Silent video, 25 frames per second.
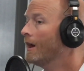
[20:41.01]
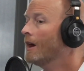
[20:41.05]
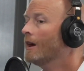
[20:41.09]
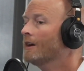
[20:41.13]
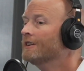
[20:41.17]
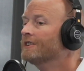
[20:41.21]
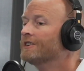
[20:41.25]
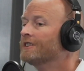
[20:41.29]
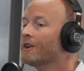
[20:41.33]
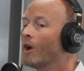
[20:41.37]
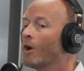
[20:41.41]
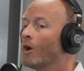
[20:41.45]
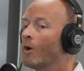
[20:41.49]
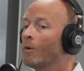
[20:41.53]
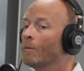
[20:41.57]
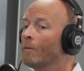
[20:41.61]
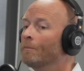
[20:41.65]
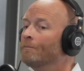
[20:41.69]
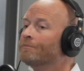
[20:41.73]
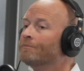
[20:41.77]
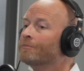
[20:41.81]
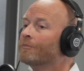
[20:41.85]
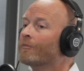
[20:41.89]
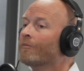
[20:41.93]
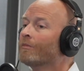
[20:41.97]

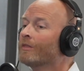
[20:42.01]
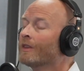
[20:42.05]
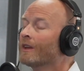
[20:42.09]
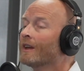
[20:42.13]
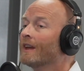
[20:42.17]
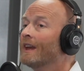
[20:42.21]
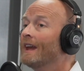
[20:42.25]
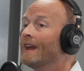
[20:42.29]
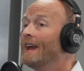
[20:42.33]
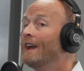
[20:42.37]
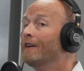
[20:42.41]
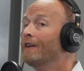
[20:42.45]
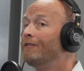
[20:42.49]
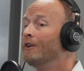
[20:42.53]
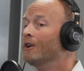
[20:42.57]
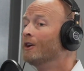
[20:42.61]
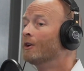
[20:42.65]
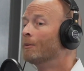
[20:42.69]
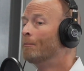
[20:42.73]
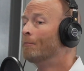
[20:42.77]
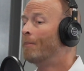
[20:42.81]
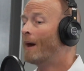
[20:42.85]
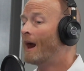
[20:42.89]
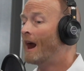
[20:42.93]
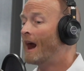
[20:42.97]
So, if
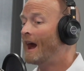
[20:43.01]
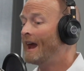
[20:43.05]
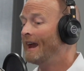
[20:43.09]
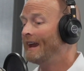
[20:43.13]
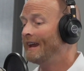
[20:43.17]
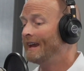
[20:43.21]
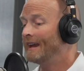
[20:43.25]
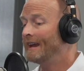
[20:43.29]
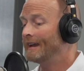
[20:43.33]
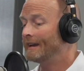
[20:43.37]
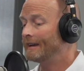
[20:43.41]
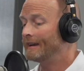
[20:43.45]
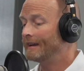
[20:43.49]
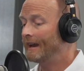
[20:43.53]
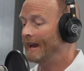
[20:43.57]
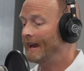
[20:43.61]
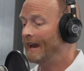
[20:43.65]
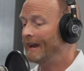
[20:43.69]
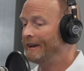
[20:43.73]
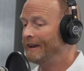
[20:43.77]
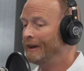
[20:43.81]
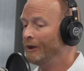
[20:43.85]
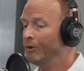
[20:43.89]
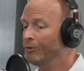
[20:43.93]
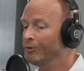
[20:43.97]
you're buying it
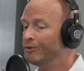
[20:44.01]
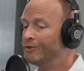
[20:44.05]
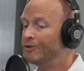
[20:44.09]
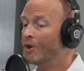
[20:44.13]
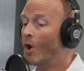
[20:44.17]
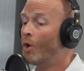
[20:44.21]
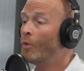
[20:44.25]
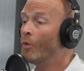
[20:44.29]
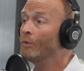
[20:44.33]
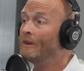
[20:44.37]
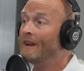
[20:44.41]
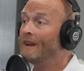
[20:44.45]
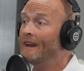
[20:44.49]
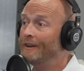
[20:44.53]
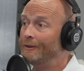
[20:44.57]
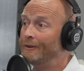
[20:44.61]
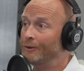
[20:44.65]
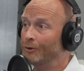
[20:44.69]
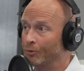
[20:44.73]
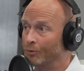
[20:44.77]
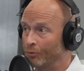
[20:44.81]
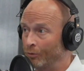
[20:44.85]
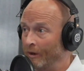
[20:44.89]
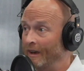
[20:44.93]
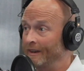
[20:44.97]
and you don't need
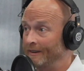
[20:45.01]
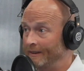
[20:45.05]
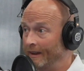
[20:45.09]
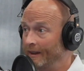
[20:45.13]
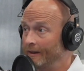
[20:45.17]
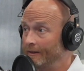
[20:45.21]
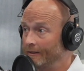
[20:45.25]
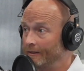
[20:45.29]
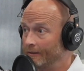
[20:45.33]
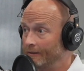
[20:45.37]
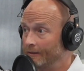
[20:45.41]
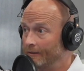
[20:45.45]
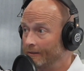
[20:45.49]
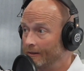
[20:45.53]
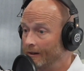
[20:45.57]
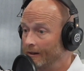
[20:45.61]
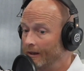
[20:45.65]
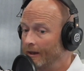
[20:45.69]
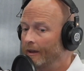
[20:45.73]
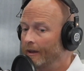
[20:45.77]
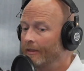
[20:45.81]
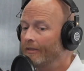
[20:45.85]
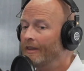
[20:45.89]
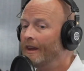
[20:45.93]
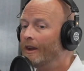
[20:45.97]
to rent it,
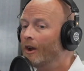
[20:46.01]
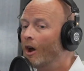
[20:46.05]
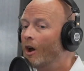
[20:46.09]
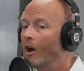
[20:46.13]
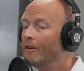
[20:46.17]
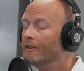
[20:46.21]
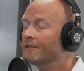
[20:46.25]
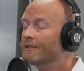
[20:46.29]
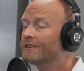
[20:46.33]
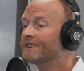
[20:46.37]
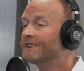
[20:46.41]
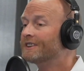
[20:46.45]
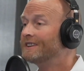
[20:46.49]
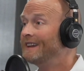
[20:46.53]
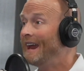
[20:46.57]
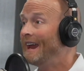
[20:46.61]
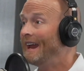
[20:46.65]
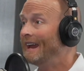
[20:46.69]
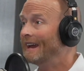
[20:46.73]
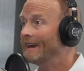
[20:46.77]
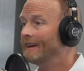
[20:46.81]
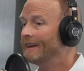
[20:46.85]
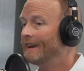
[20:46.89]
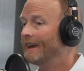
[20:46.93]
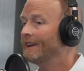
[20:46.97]
then
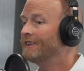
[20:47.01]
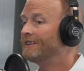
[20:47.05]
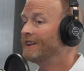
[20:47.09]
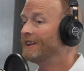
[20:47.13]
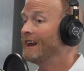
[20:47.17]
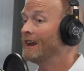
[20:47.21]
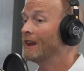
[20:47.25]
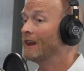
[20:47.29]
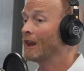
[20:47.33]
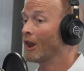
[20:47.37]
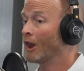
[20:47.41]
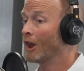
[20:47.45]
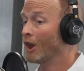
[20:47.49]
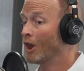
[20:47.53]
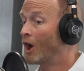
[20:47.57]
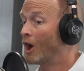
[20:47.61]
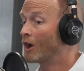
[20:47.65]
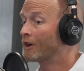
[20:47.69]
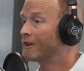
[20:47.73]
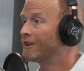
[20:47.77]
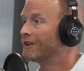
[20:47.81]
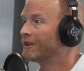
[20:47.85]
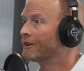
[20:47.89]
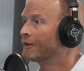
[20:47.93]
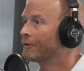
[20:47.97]
understand it's a
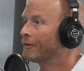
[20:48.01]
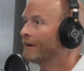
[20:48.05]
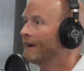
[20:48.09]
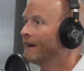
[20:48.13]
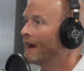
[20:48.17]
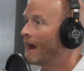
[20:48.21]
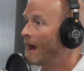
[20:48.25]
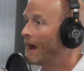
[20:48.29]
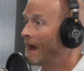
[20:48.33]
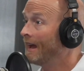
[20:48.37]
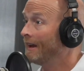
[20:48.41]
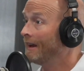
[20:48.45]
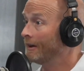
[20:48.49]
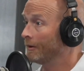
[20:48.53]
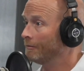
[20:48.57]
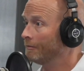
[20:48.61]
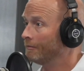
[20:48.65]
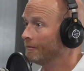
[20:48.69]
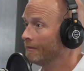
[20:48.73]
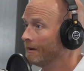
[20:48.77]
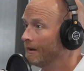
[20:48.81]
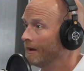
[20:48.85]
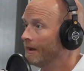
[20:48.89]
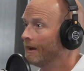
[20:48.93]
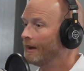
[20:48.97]
luxury item.
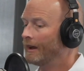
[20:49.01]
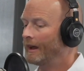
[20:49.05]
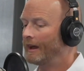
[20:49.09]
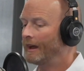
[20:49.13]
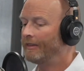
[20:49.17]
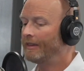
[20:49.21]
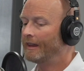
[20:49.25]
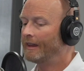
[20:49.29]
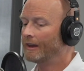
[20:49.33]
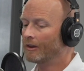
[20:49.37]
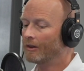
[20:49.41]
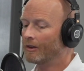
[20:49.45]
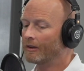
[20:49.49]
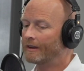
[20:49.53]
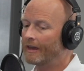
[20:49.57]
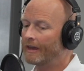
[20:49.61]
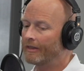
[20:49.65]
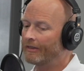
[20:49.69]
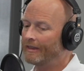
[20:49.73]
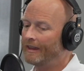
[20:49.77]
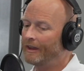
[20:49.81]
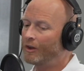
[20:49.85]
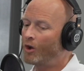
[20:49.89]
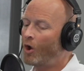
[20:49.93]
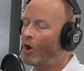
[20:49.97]
And then look
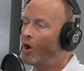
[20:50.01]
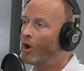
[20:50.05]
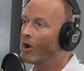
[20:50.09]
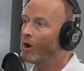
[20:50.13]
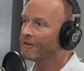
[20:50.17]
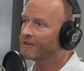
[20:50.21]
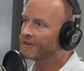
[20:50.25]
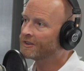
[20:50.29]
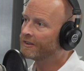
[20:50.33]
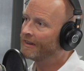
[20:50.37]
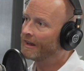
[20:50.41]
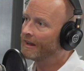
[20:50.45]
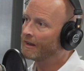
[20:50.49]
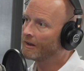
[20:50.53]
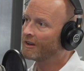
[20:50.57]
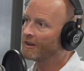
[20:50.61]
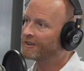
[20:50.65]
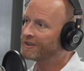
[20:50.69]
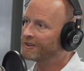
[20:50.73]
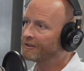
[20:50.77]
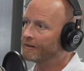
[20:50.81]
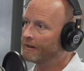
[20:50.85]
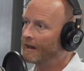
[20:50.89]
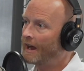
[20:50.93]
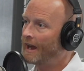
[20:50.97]
at the cost of that
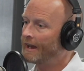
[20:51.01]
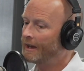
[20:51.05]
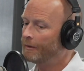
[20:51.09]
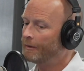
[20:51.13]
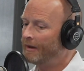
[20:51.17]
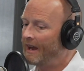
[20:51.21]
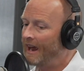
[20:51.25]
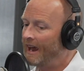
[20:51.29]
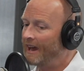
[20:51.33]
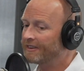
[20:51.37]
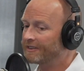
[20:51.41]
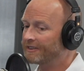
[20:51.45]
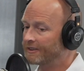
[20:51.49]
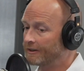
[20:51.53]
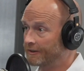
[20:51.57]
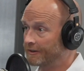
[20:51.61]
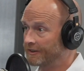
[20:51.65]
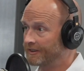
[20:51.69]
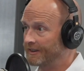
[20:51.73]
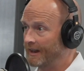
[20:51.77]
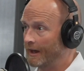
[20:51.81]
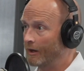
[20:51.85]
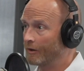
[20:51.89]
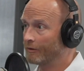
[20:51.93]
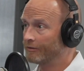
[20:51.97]
luxury item and ask
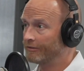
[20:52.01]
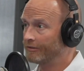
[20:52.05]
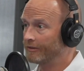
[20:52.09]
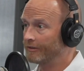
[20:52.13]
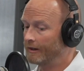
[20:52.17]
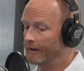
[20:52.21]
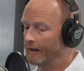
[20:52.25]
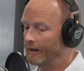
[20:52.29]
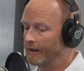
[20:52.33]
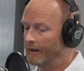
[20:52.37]
yourself,